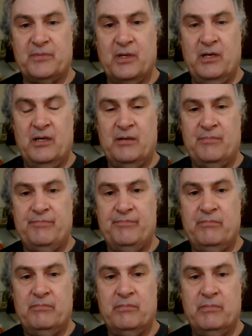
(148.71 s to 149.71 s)
The
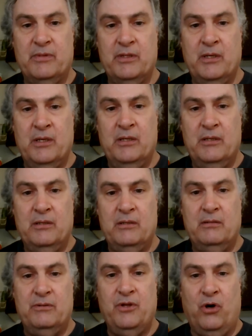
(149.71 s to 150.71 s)

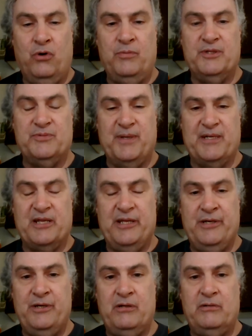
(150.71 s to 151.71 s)
homeless, mentally
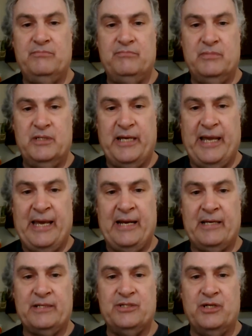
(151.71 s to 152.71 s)
ill,
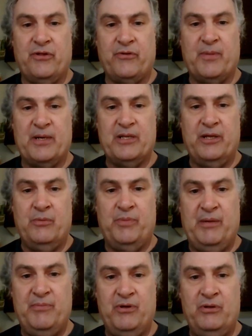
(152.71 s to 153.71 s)
addicts, and other mentally ill
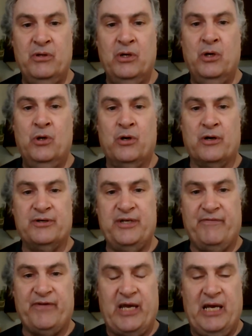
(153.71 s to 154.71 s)
people are
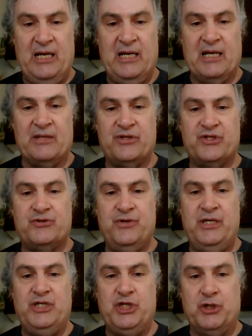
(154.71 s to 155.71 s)
defecating down the
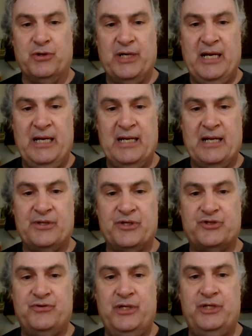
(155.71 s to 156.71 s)
streets, urinating on the
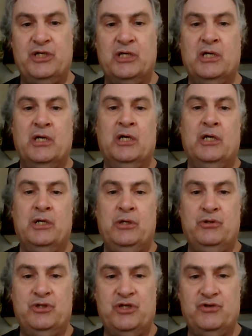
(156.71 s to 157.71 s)
streets,
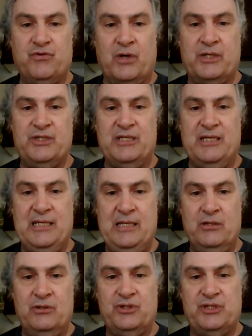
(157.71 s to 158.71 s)
using drugs and
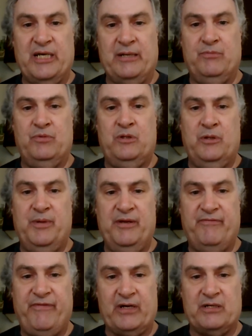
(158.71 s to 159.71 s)
needles that could be
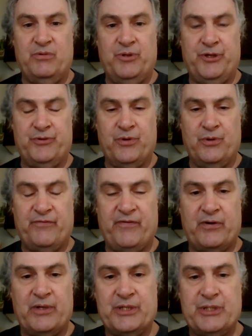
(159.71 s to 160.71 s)
infected with
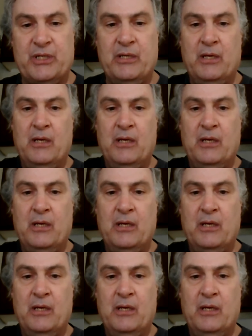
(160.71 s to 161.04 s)
coronavirus.